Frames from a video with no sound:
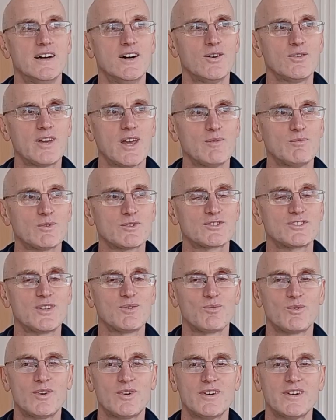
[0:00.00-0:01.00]
Okay, most
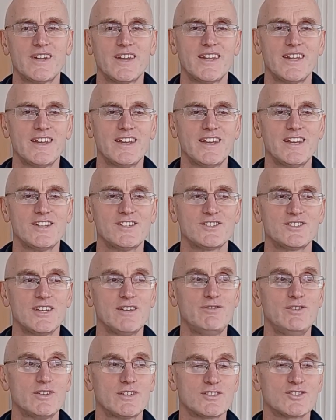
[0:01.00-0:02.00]
rewarding is
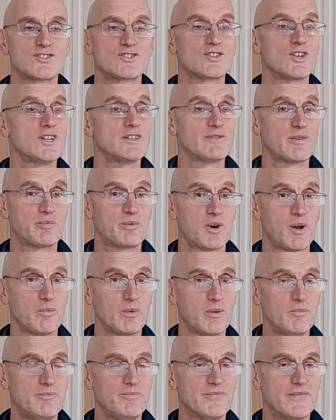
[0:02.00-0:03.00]
if you can solve a
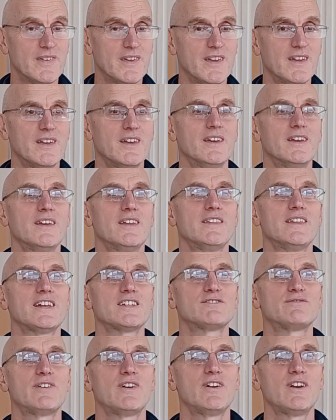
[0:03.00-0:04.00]
problem.
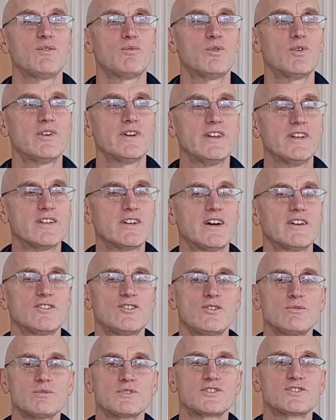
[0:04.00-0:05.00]
That's very rewarding. You can't
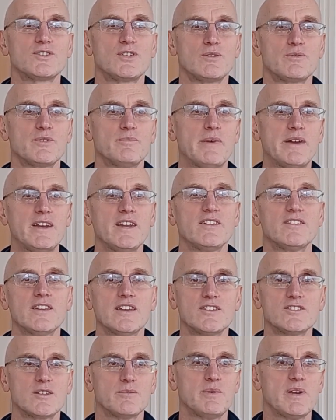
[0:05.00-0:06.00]
always solve the many
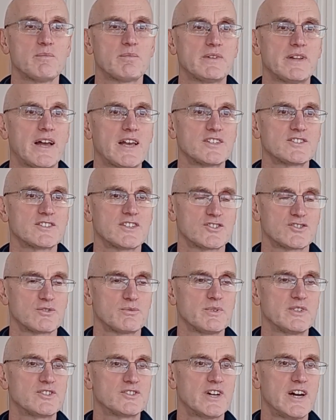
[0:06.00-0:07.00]
things that people ask us or
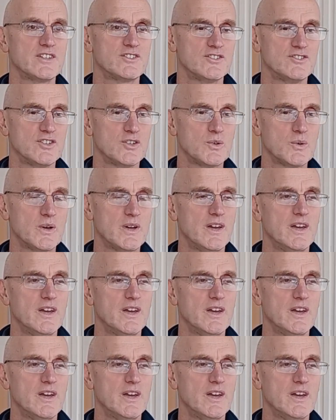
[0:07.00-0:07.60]
we try to do.